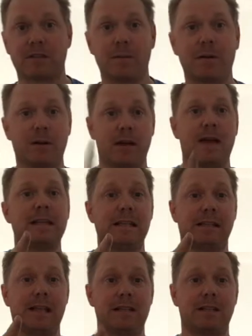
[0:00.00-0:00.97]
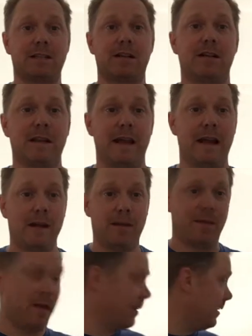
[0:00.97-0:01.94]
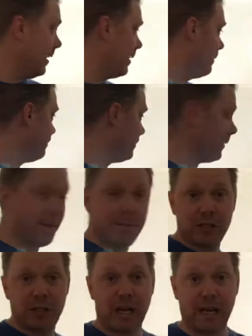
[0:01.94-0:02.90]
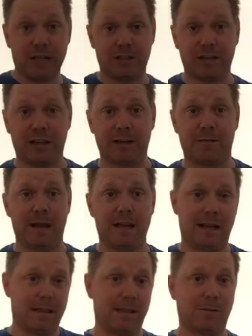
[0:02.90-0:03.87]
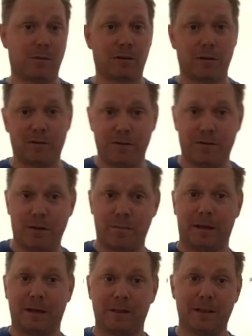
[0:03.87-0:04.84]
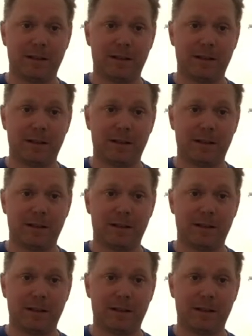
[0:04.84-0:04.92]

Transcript: So I'm going to go ahead and get that started now, and then I'm going to change and get ready. I think we're close to filming.